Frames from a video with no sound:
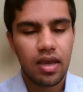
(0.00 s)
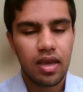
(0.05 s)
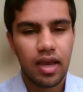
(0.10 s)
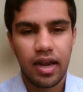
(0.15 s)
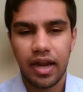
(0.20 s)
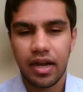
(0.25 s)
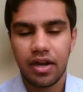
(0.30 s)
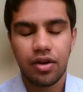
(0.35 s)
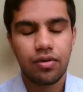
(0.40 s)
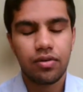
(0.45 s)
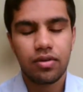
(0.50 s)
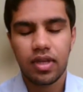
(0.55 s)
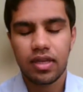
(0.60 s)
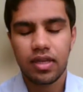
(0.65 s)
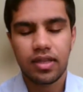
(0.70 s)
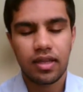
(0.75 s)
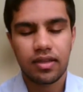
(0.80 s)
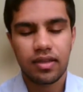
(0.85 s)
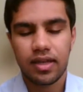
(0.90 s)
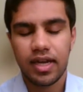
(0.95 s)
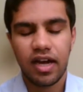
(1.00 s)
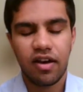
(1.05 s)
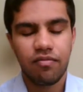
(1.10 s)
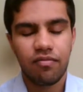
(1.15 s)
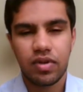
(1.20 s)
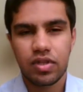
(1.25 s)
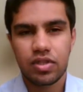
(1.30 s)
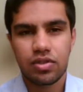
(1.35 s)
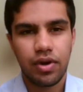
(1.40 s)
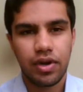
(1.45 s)
And I don't think that the
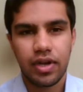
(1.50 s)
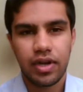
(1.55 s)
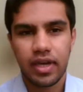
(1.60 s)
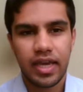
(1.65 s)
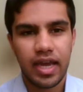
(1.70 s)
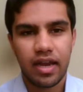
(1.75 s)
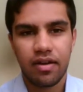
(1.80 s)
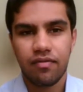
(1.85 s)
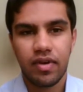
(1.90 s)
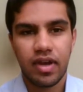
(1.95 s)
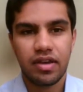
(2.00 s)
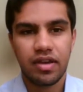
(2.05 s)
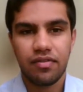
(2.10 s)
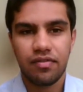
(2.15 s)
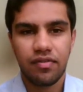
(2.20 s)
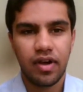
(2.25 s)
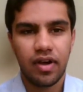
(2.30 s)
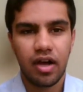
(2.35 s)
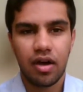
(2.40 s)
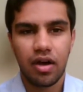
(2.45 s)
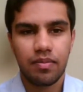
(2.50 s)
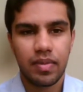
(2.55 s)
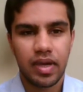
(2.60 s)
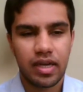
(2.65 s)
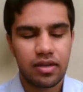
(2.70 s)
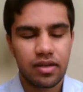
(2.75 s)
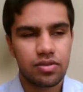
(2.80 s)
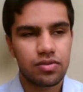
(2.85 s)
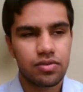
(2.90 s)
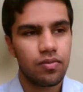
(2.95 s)
government's going to get very far
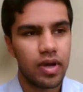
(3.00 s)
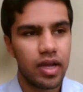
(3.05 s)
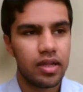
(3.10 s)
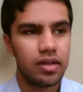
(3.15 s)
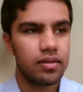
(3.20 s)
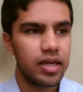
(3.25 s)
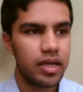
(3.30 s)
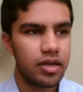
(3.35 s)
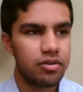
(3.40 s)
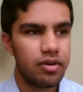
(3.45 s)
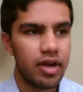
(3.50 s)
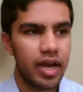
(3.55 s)
because, well, they're